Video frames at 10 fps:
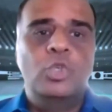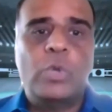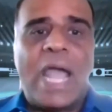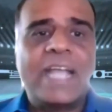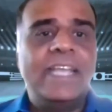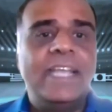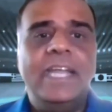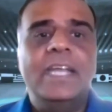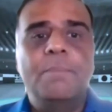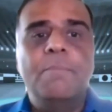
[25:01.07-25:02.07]
track
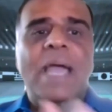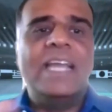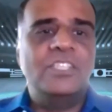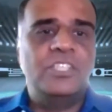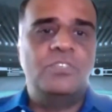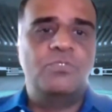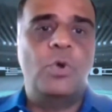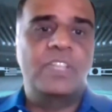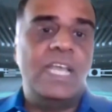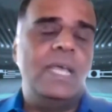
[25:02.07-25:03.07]
it, manage it
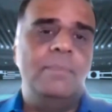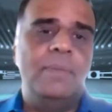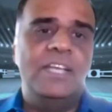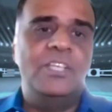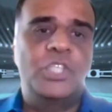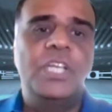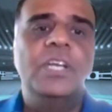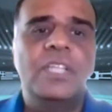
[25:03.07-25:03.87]
for them, and share